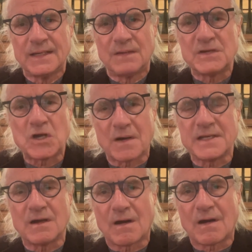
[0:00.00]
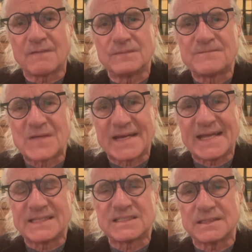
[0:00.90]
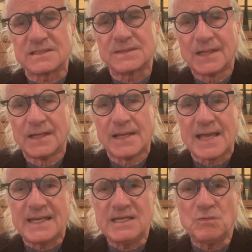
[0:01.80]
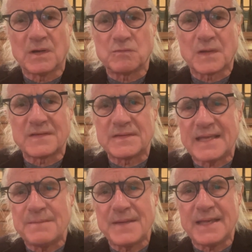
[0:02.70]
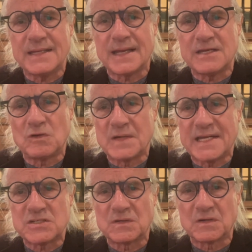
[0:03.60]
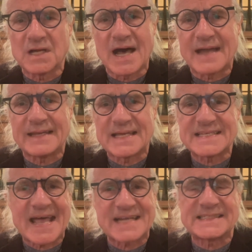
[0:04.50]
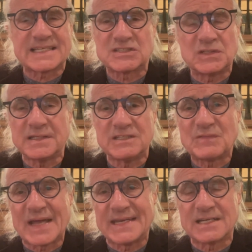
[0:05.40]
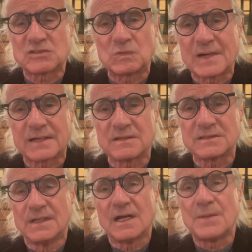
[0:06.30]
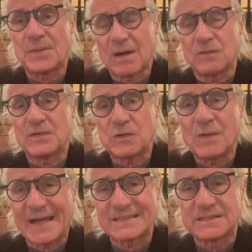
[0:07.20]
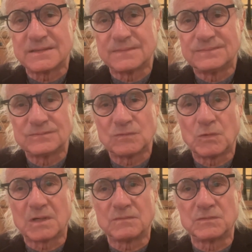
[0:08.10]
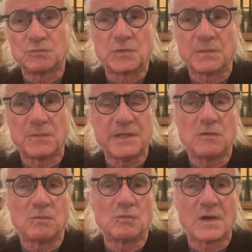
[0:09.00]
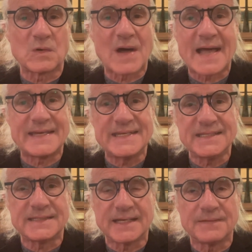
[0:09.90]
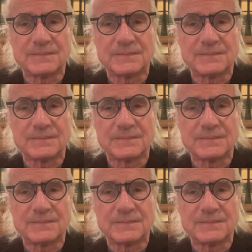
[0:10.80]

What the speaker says: regarding our finances. And anyone, whether they made a donation or not, has access to these financial records upon request, where we don't want to hide anything.